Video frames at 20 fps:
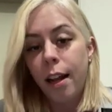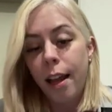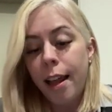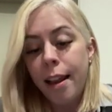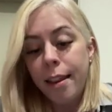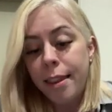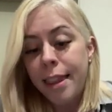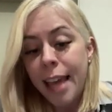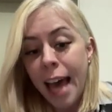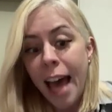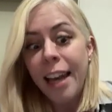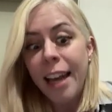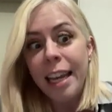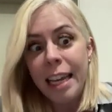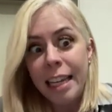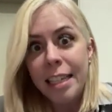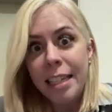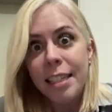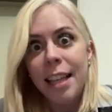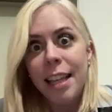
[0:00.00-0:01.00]
And that
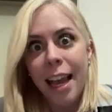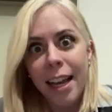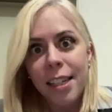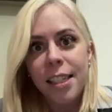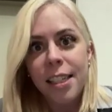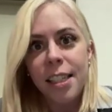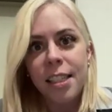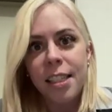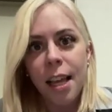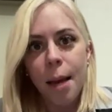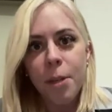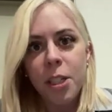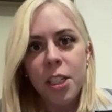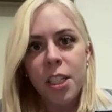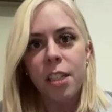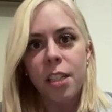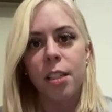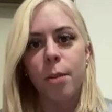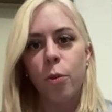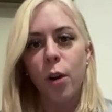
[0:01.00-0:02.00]
is
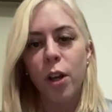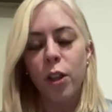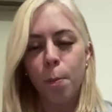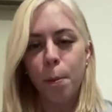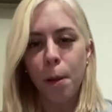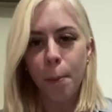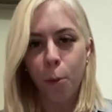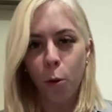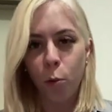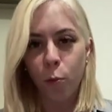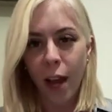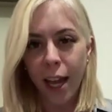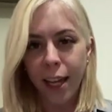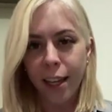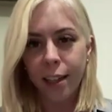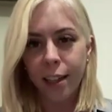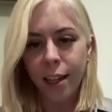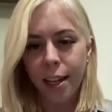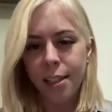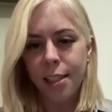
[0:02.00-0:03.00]
anti-Semitism, whether people
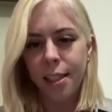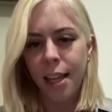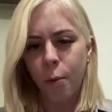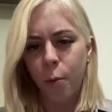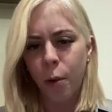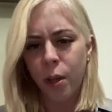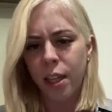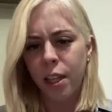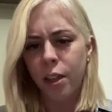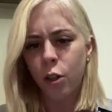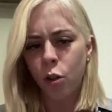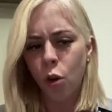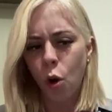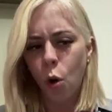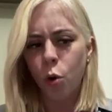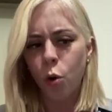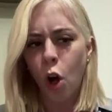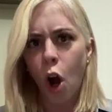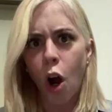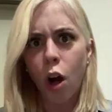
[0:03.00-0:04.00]
recognize that within their
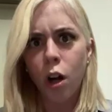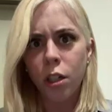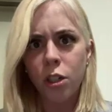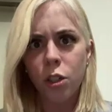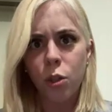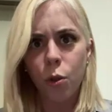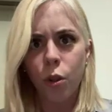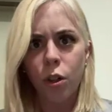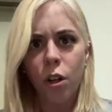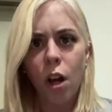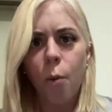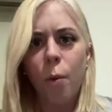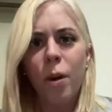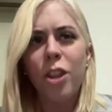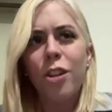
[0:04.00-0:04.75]
own hearts or not,